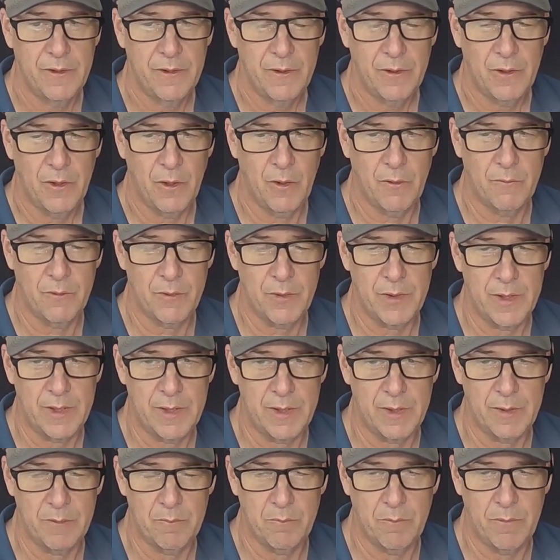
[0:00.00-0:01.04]
over
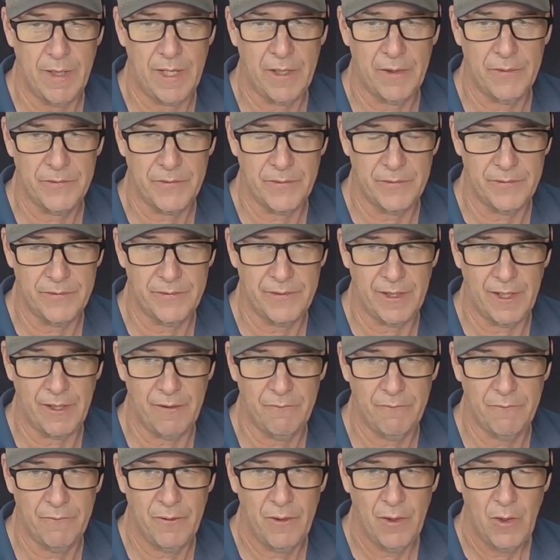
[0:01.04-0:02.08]
the balance
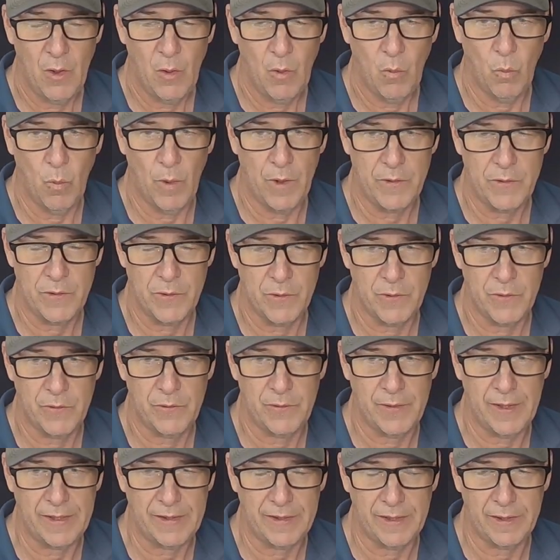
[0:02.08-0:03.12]
itself once you're
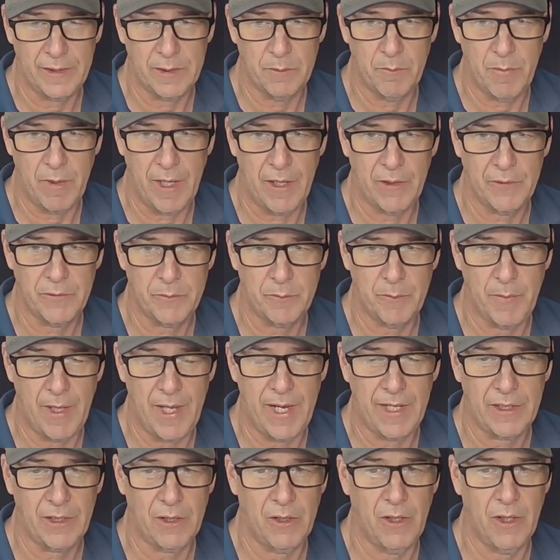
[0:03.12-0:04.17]
staking the balance
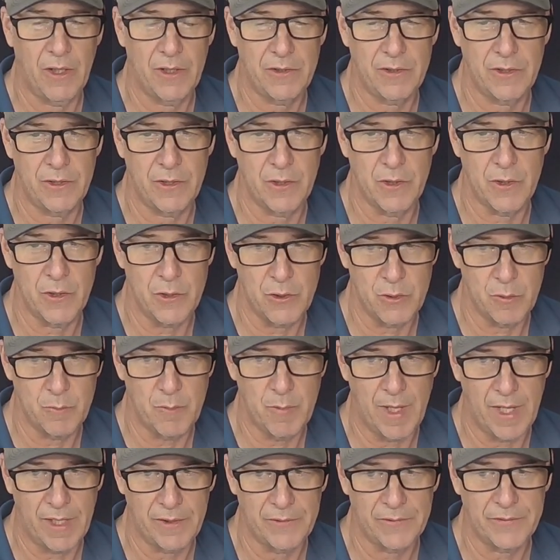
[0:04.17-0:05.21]
back onto your new
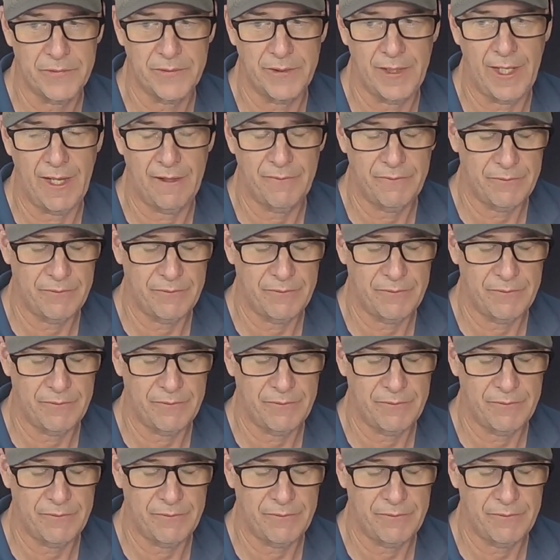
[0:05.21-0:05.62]
balance staff.